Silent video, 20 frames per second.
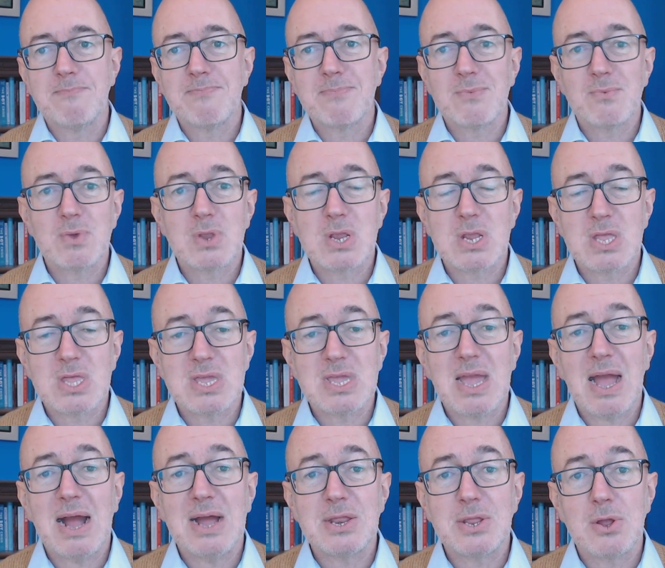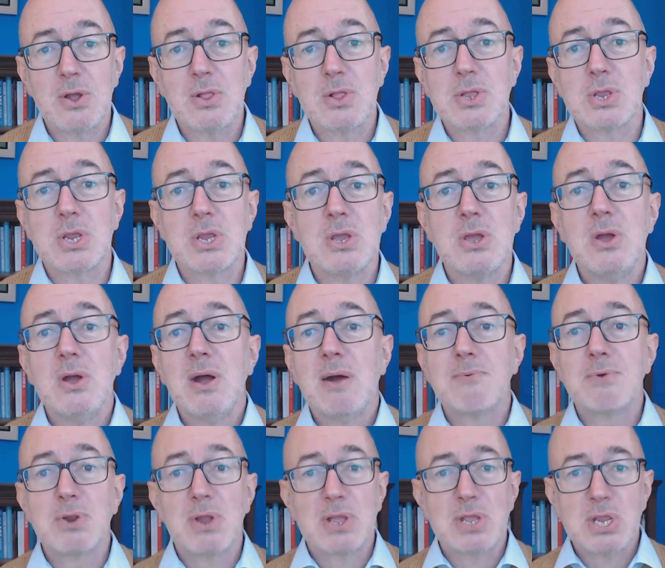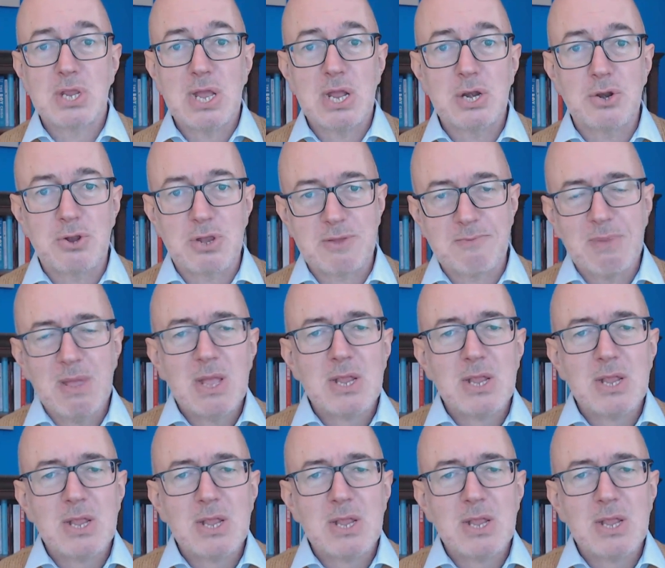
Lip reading: which is the ideology of transgenderism.